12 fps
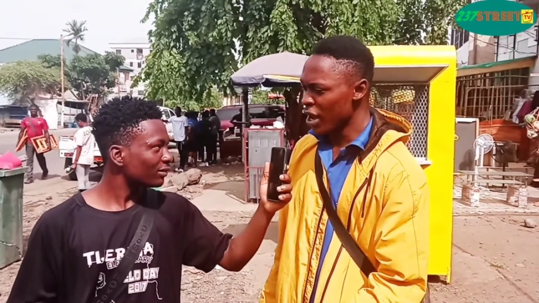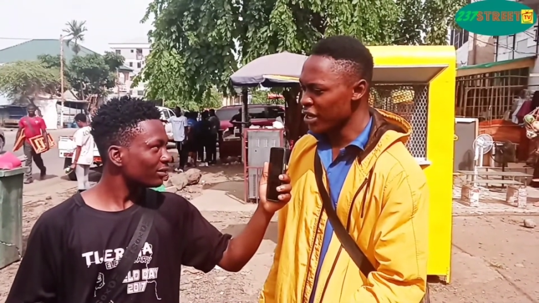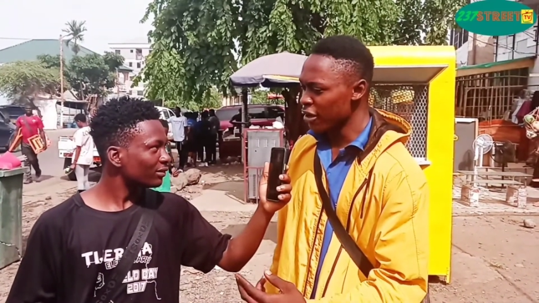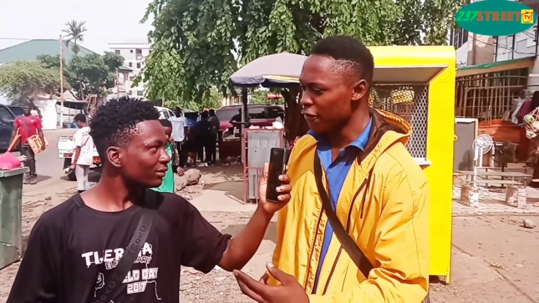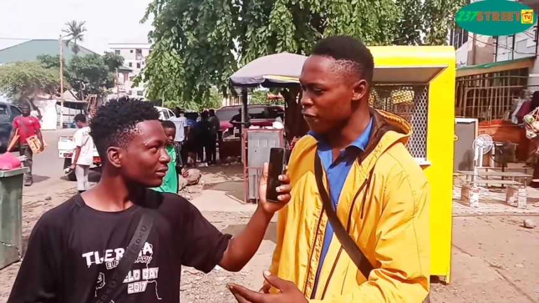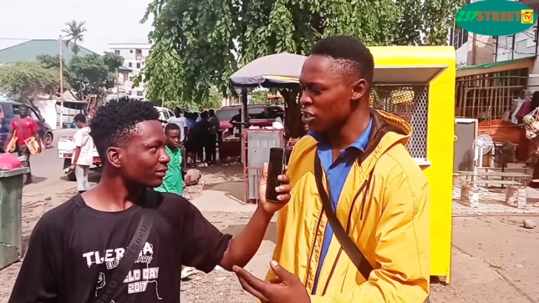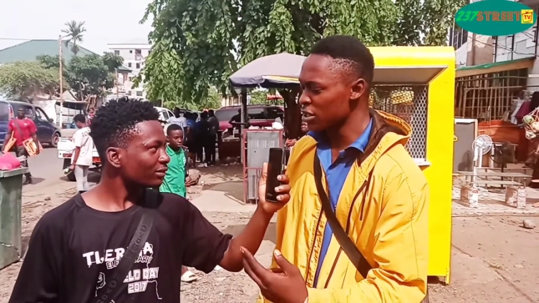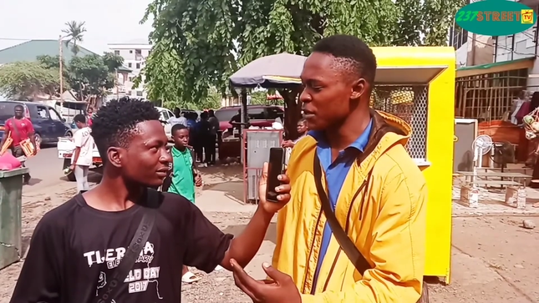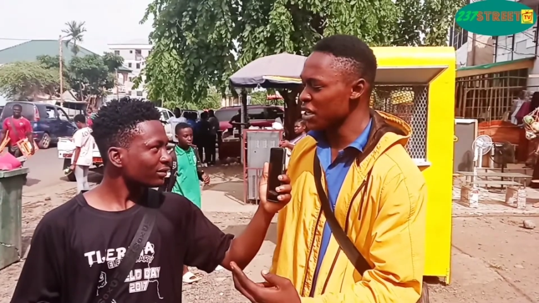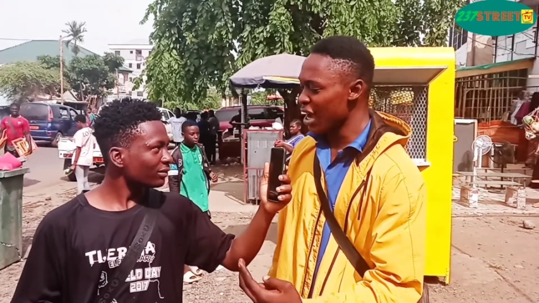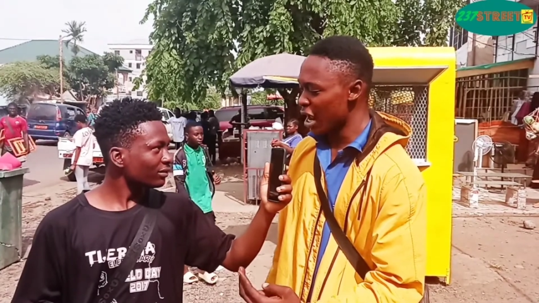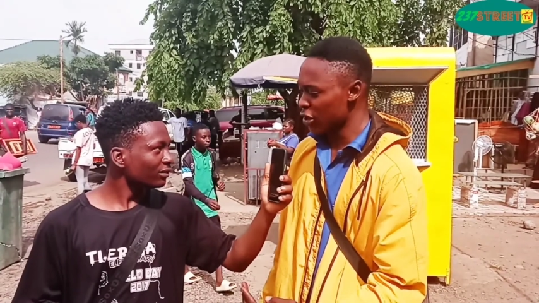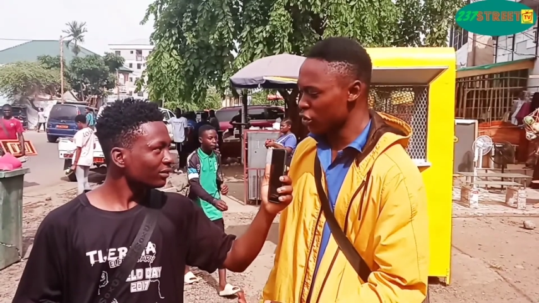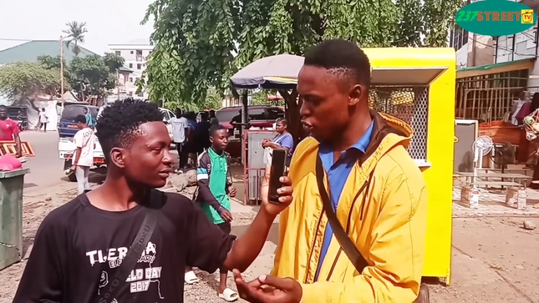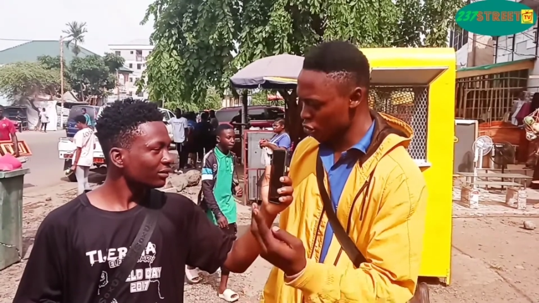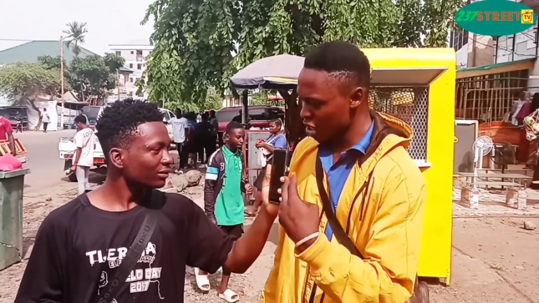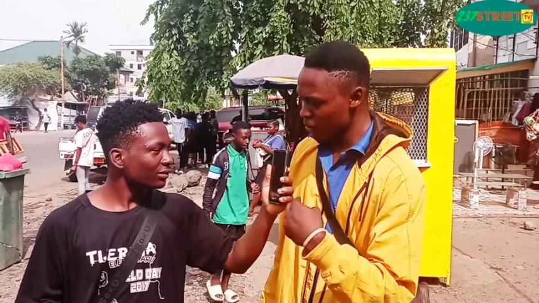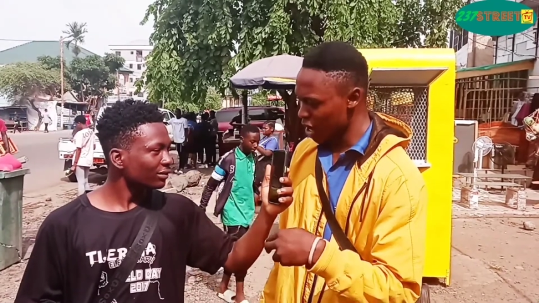Speaker 1: when the food is being
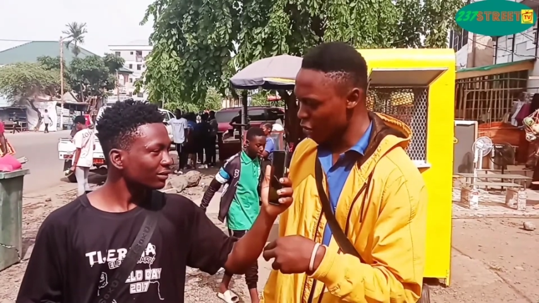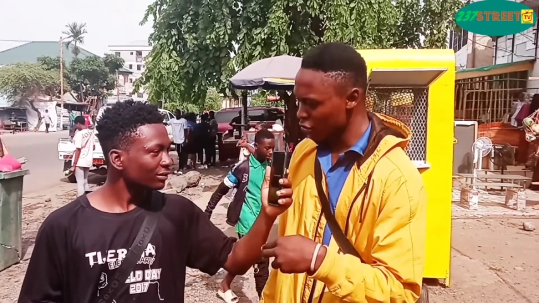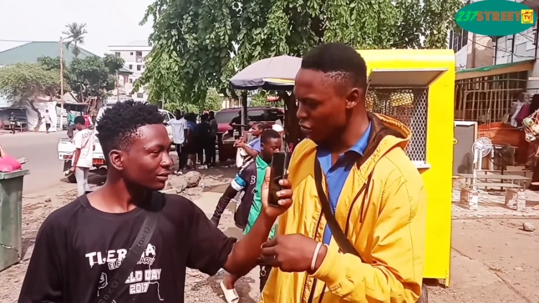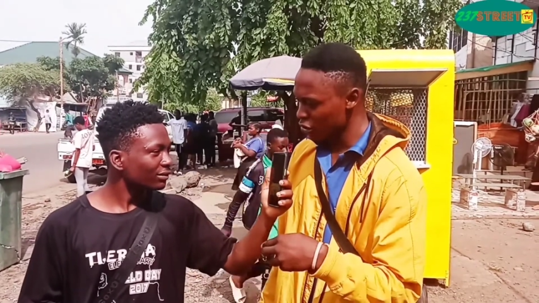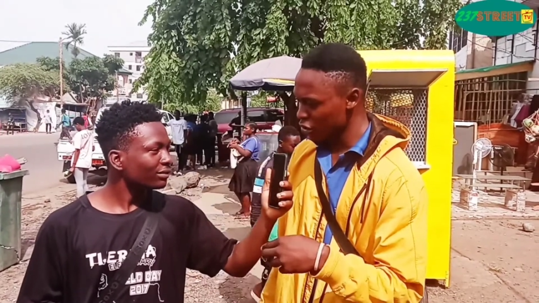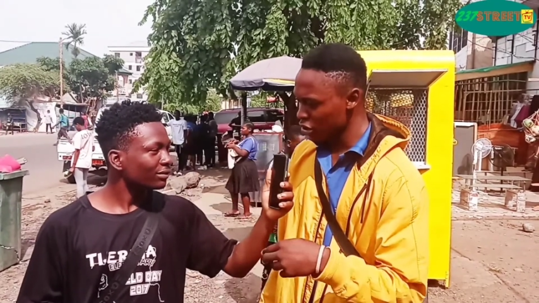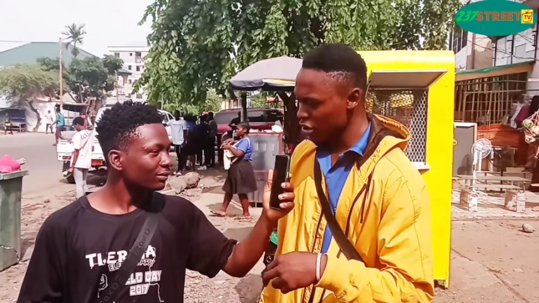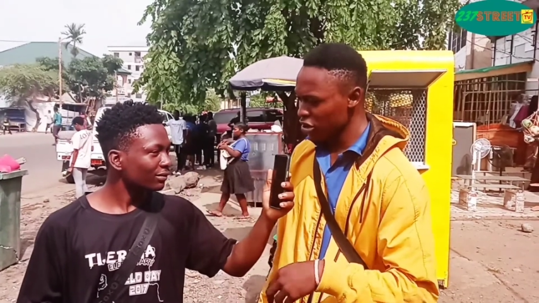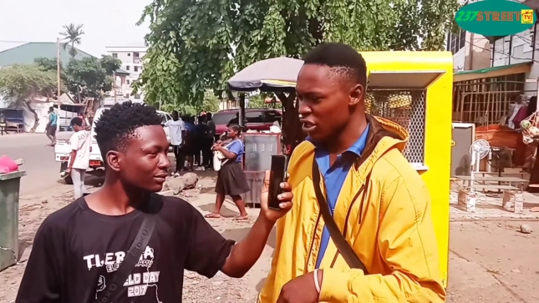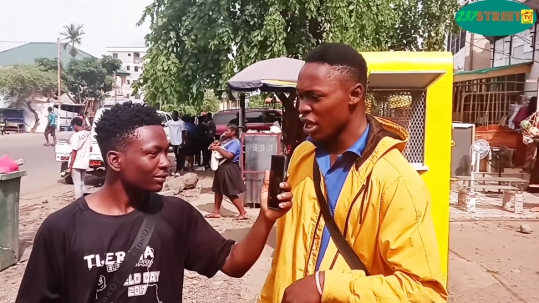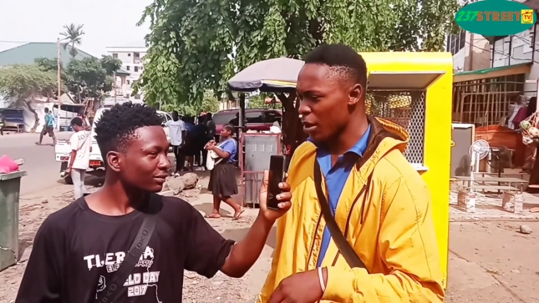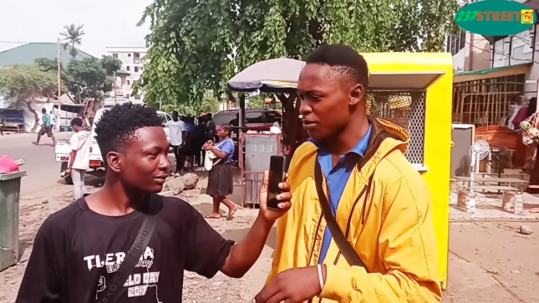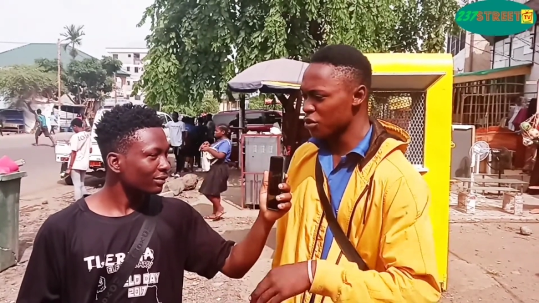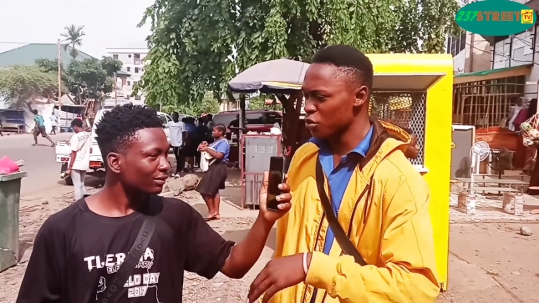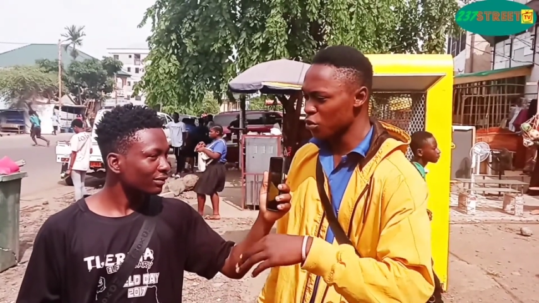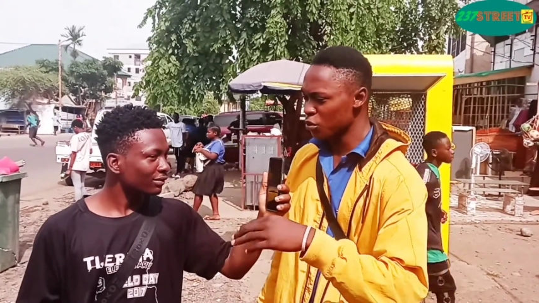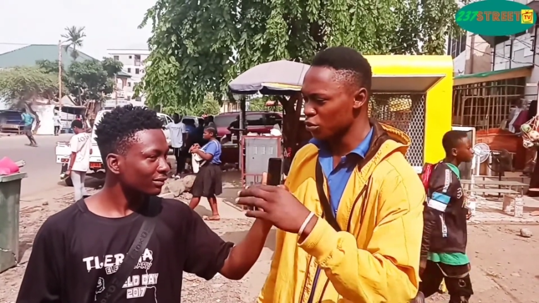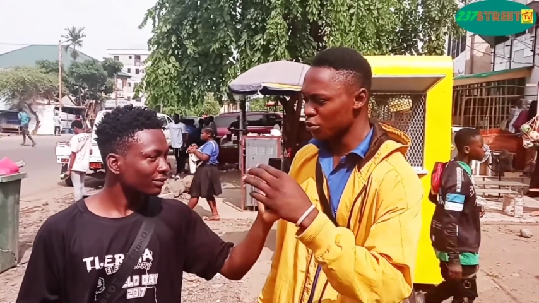carried through the mouth, it
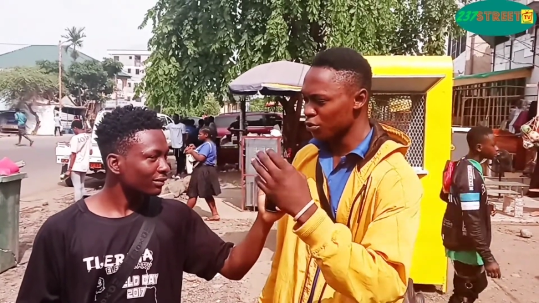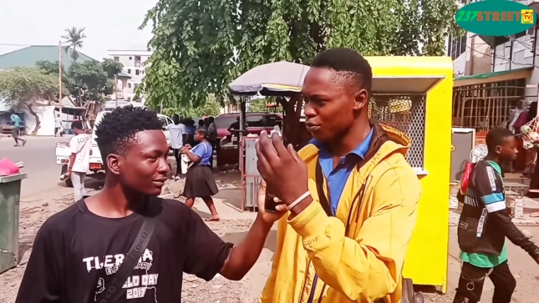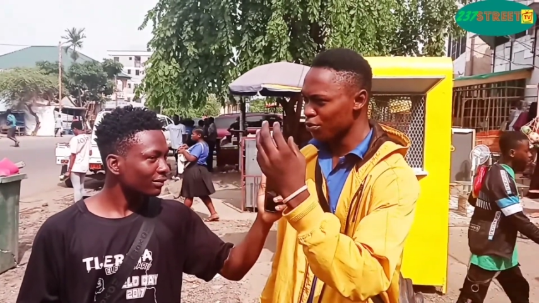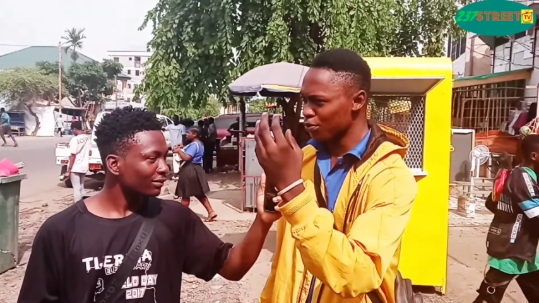helps to.